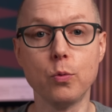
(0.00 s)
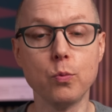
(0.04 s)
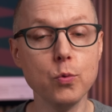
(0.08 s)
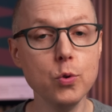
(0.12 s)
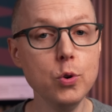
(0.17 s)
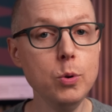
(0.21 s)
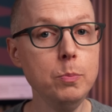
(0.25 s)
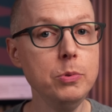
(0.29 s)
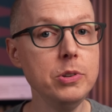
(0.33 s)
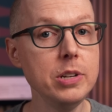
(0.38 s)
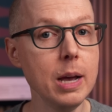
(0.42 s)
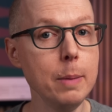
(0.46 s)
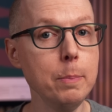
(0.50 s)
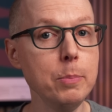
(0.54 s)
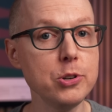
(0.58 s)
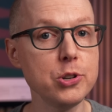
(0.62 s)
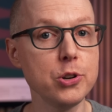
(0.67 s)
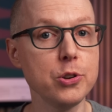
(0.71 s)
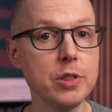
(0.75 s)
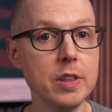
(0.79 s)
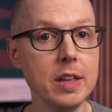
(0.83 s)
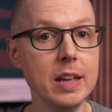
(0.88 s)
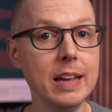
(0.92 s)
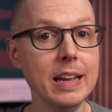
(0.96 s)
room
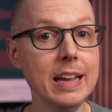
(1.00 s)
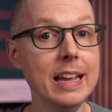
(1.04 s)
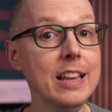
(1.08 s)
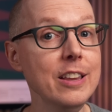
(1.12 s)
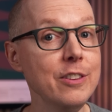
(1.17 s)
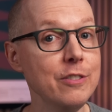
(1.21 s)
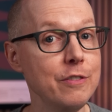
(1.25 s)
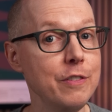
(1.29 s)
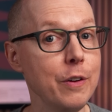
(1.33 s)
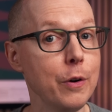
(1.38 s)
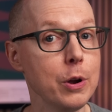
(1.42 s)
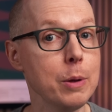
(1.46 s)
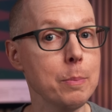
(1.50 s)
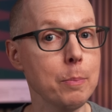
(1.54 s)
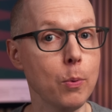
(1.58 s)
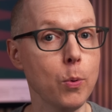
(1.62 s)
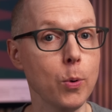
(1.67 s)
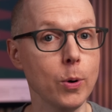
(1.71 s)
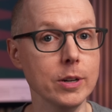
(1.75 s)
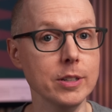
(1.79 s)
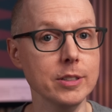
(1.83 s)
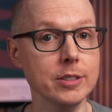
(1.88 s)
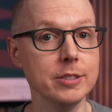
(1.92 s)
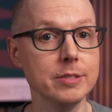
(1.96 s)
temperature thing is very
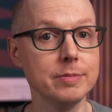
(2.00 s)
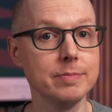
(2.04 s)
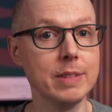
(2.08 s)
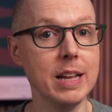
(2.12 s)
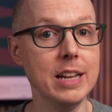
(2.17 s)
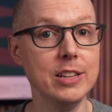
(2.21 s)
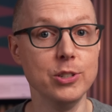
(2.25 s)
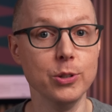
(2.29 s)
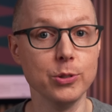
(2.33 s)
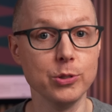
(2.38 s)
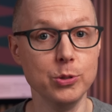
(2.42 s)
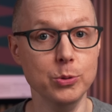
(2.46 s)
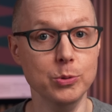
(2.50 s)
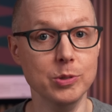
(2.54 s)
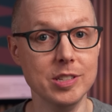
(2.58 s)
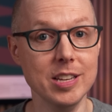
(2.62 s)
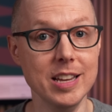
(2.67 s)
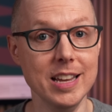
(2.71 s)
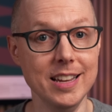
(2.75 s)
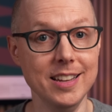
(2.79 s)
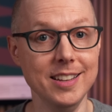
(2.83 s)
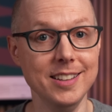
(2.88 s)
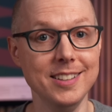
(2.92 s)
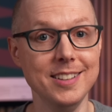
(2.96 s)
important, as you'll soon
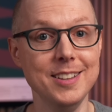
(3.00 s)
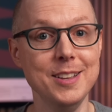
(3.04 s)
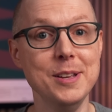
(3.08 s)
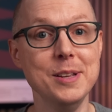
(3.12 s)
see,